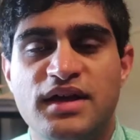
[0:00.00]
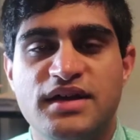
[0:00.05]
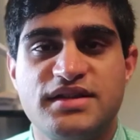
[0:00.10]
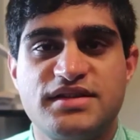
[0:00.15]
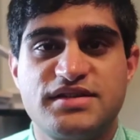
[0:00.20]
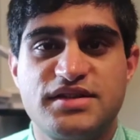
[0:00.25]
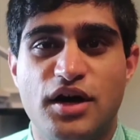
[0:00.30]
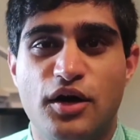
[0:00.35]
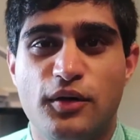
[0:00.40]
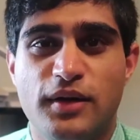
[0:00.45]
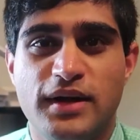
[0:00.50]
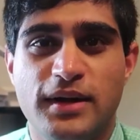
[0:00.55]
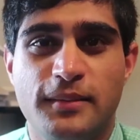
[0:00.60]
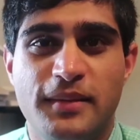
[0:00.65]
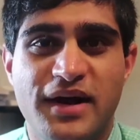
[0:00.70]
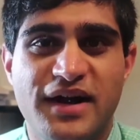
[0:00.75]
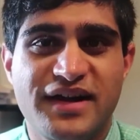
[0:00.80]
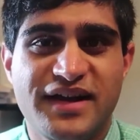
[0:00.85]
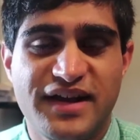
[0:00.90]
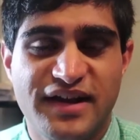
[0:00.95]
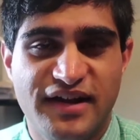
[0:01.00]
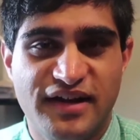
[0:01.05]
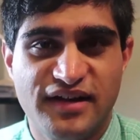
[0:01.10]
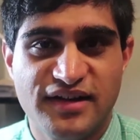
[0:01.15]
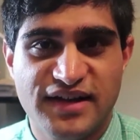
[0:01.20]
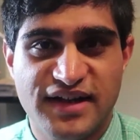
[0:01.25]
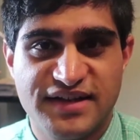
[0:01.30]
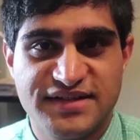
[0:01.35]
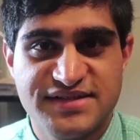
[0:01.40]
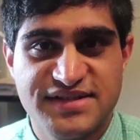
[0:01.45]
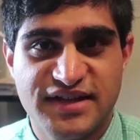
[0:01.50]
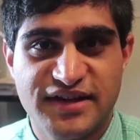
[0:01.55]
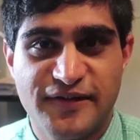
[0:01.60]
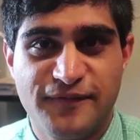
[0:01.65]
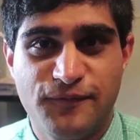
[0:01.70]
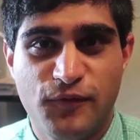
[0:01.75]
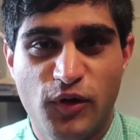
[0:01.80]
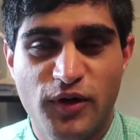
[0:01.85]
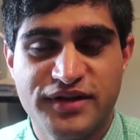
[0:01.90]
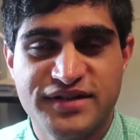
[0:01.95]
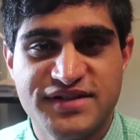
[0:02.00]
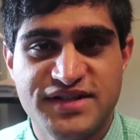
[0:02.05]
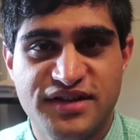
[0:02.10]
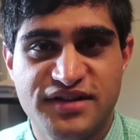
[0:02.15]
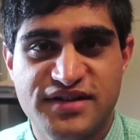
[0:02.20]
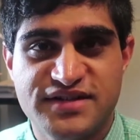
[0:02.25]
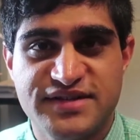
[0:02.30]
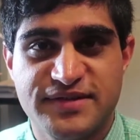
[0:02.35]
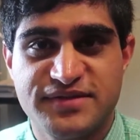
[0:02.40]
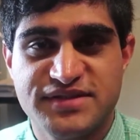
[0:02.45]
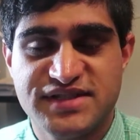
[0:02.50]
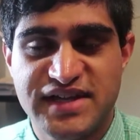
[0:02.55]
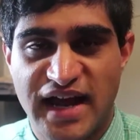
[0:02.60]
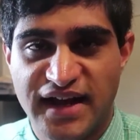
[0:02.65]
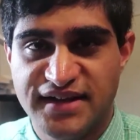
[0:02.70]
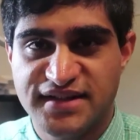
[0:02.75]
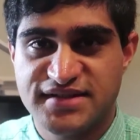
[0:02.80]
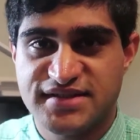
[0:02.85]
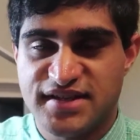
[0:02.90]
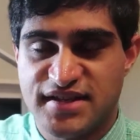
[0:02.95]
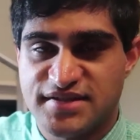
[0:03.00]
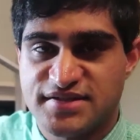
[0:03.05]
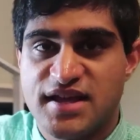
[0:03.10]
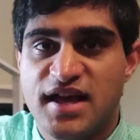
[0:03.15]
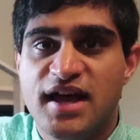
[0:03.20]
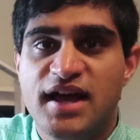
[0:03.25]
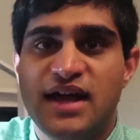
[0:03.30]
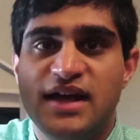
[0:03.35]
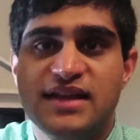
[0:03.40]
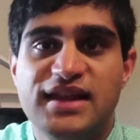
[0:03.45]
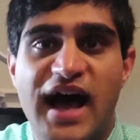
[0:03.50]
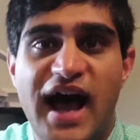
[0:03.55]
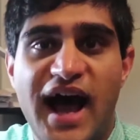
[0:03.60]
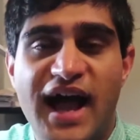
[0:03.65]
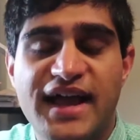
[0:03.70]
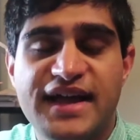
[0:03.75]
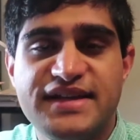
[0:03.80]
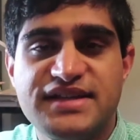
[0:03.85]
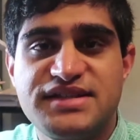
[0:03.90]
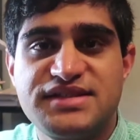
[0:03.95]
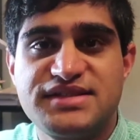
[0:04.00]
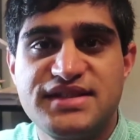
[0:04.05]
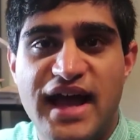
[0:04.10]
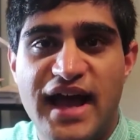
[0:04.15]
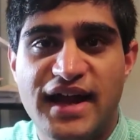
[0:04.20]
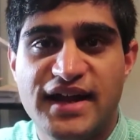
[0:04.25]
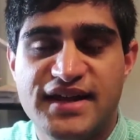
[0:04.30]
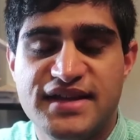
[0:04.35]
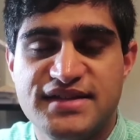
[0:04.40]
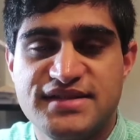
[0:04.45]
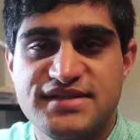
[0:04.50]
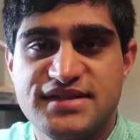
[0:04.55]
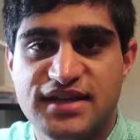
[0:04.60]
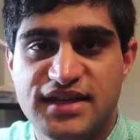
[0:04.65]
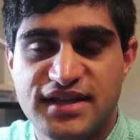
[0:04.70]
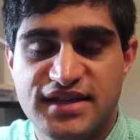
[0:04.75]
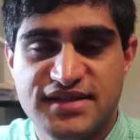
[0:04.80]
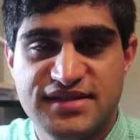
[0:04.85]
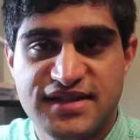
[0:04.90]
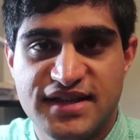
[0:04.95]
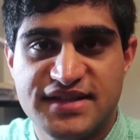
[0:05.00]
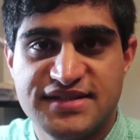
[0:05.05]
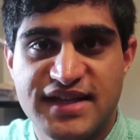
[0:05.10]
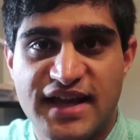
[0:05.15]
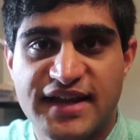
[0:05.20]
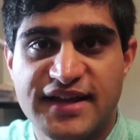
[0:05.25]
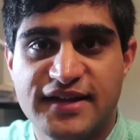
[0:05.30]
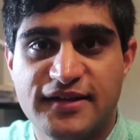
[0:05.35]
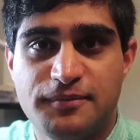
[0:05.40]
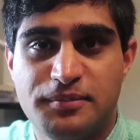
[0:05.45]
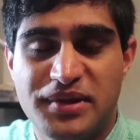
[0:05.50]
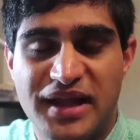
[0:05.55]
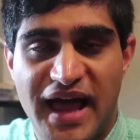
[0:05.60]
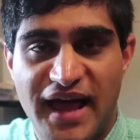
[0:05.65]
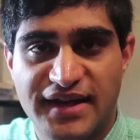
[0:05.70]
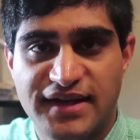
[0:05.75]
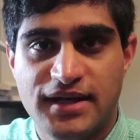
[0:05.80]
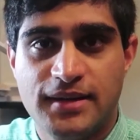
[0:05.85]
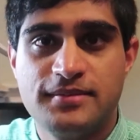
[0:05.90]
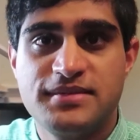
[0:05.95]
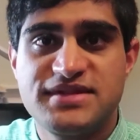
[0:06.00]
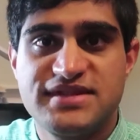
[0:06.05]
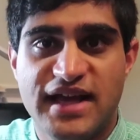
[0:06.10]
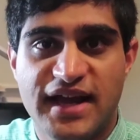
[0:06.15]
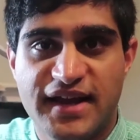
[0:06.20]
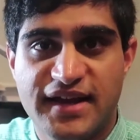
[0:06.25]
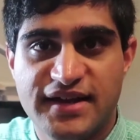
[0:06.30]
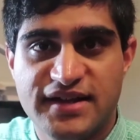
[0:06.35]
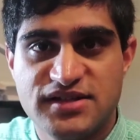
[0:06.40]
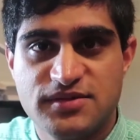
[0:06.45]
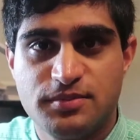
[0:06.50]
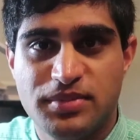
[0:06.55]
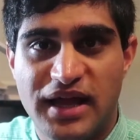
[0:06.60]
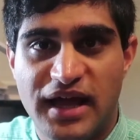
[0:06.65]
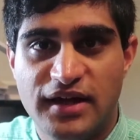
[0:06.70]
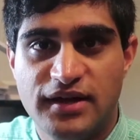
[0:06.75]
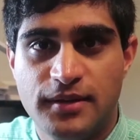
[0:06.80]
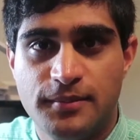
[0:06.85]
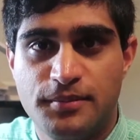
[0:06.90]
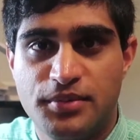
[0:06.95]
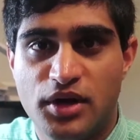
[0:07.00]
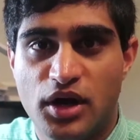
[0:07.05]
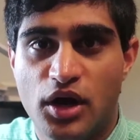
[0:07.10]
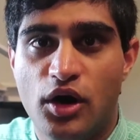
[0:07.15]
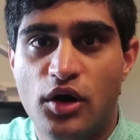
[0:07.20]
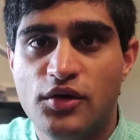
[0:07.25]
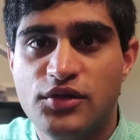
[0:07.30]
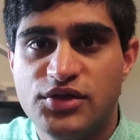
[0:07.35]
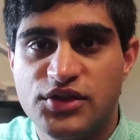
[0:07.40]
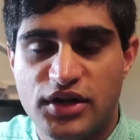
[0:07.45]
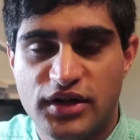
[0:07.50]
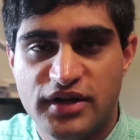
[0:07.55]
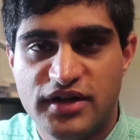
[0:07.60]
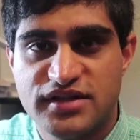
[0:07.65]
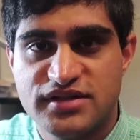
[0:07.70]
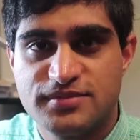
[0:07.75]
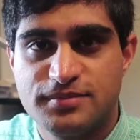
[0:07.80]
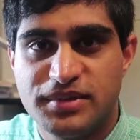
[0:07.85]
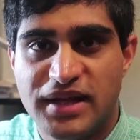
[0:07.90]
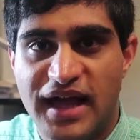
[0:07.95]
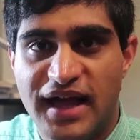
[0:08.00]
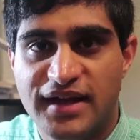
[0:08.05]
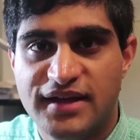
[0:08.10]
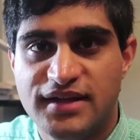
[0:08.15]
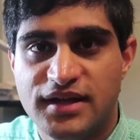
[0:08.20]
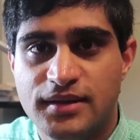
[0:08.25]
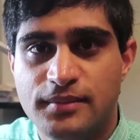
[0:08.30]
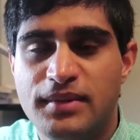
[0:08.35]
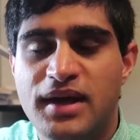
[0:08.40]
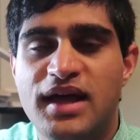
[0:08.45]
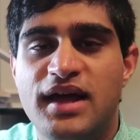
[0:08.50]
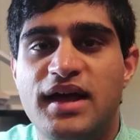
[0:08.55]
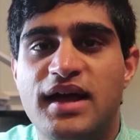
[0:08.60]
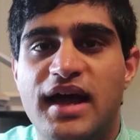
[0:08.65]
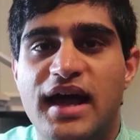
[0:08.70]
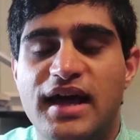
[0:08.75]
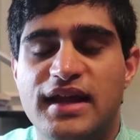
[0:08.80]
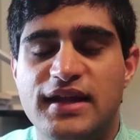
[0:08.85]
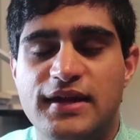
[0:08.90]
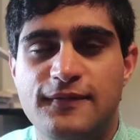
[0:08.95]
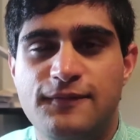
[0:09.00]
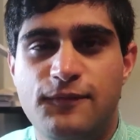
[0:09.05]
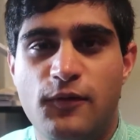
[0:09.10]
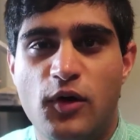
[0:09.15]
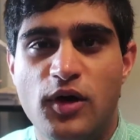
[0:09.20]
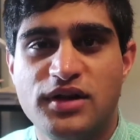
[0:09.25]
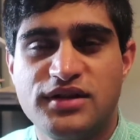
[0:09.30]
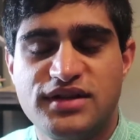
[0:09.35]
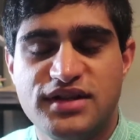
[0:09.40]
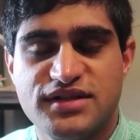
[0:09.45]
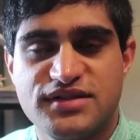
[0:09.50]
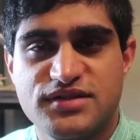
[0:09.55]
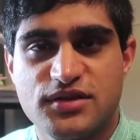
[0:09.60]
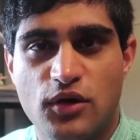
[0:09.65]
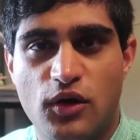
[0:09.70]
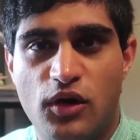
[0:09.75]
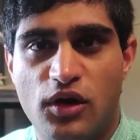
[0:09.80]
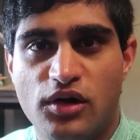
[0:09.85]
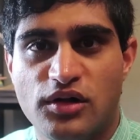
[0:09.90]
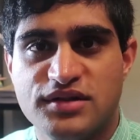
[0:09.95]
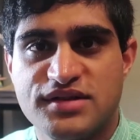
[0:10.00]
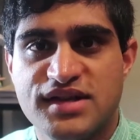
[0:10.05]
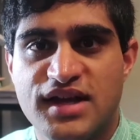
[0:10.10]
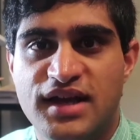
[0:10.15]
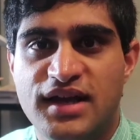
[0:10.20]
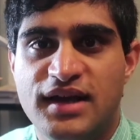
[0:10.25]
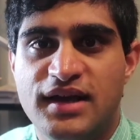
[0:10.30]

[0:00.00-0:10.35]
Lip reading: so in American Airlines there are 4 tiers of statuses. The highest status is executive platinum, second is platinum pro, third is platinum, and then fourth is gold.